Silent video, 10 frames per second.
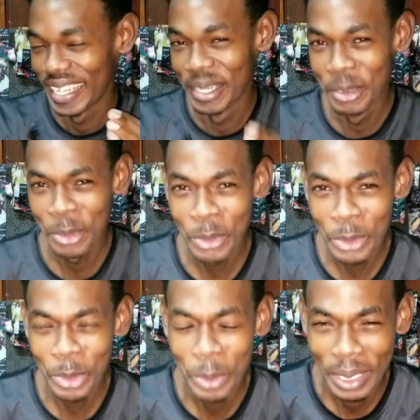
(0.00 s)

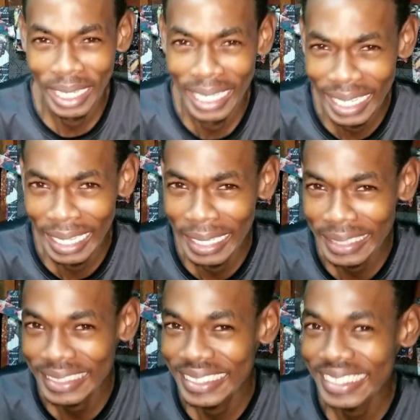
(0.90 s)
No long
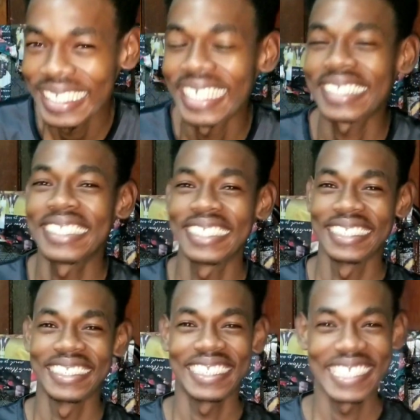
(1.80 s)
talking.
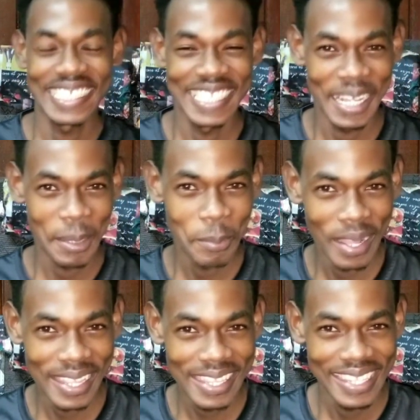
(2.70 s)
Is y'all
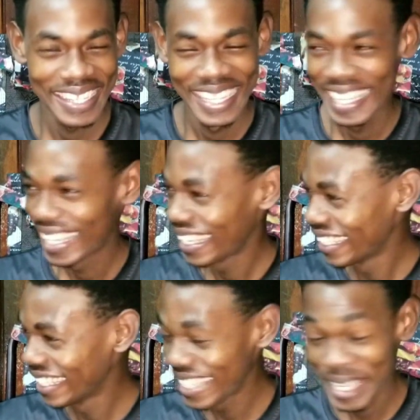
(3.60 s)
by
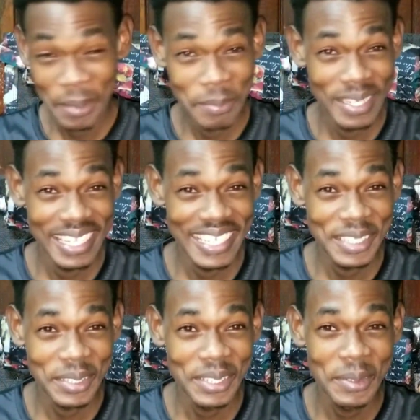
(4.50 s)
the M
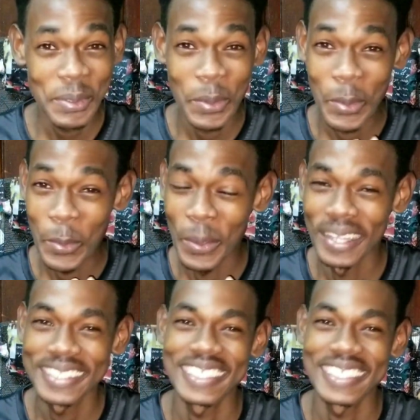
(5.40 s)
Nation once